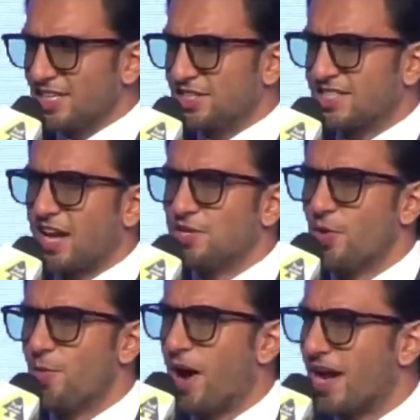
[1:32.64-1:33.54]

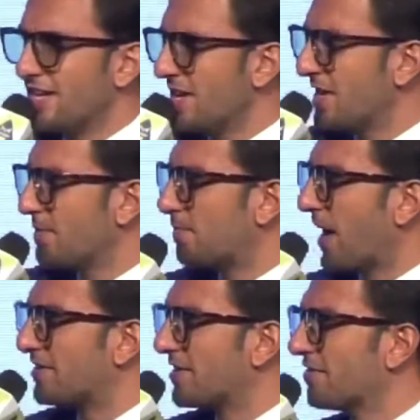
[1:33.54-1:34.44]
Sadio Mane,
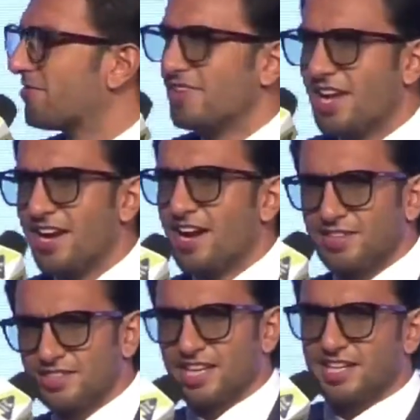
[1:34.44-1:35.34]
Patrick Vieira.
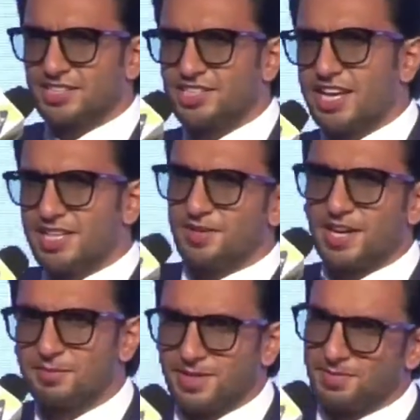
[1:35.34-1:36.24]
I was like jelly
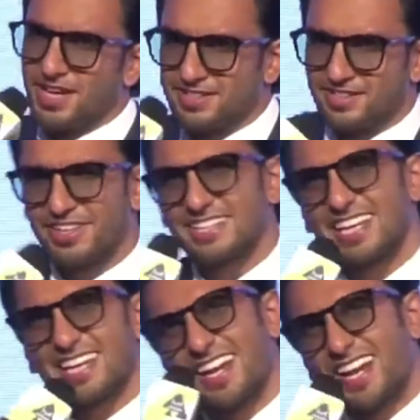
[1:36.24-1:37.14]
when I met Patrick Vieira. I was
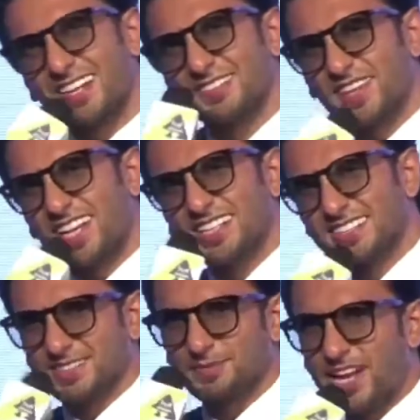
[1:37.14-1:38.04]
like, hey,
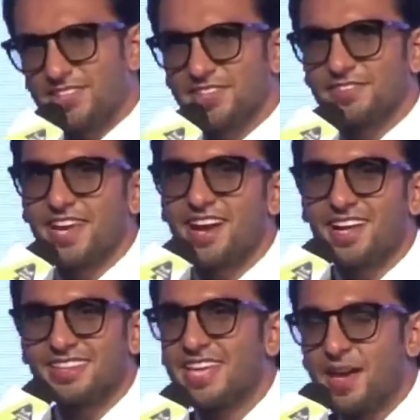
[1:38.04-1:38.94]
this is Patrick
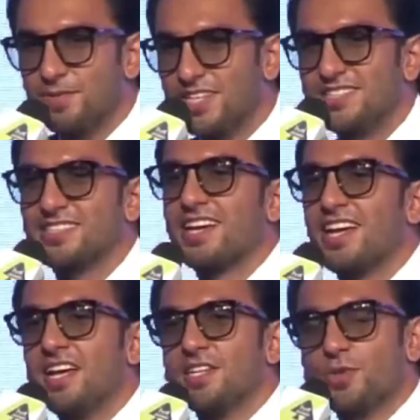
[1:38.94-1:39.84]
Vieira at the Emirates.
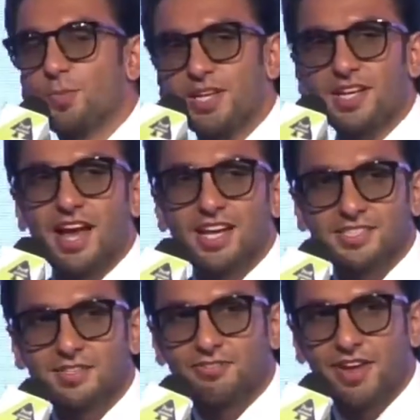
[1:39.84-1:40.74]
So being an
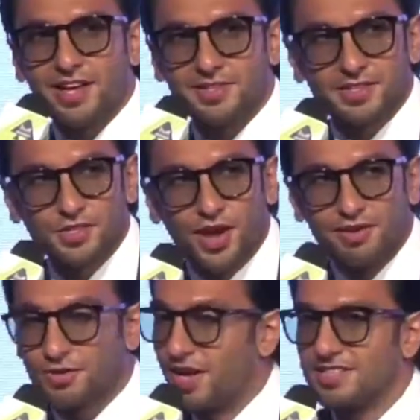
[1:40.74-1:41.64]
Arsenal fan, you
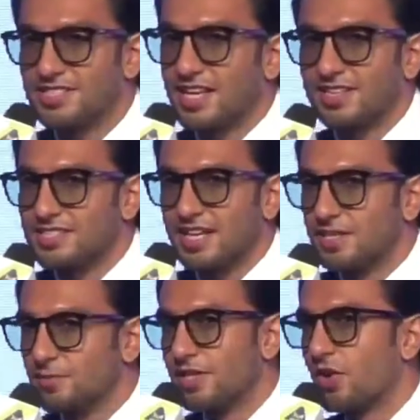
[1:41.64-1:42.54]
have to understand the
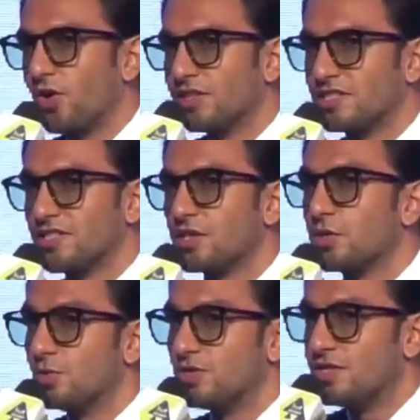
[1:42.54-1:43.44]
sentiment. All this is a
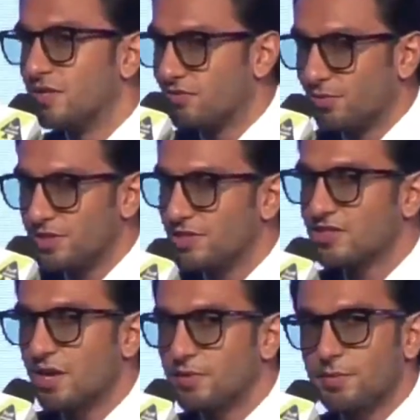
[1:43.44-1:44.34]
huge deal for me,
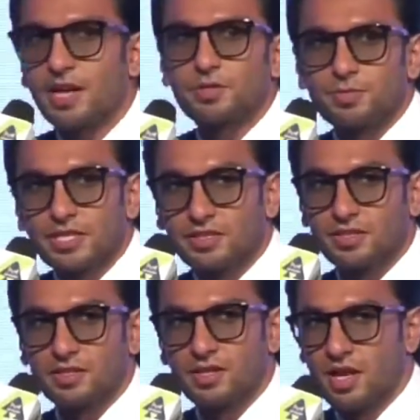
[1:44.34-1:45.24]
just coming back to being
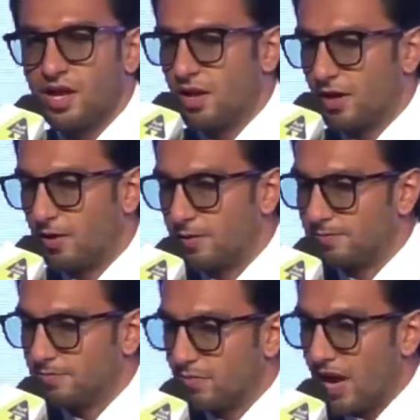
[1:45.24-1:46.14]
the
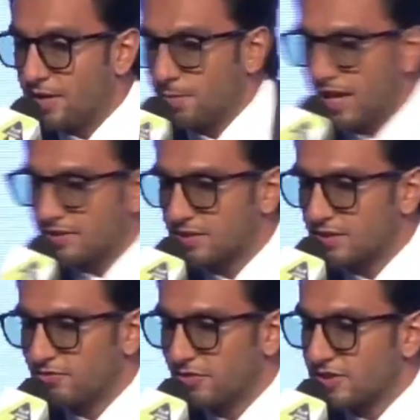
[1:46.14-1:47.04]
brand
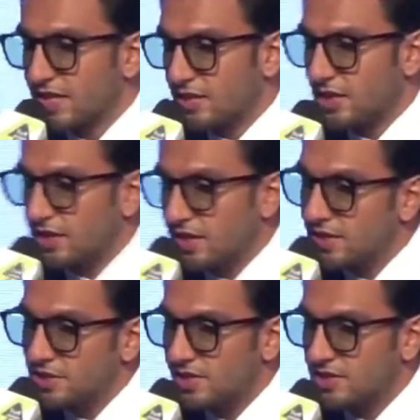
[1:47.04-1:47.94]
ambassador. First, it
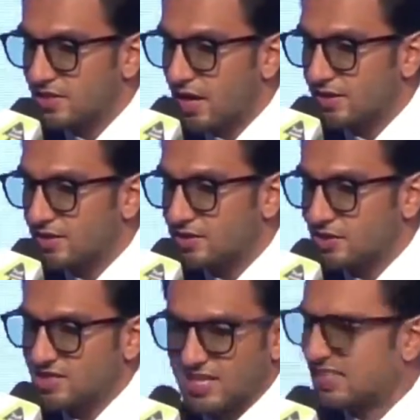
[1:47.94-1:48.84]
initially started
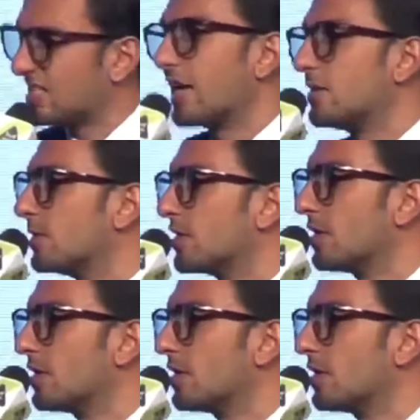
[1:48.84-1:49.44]
as just excitement.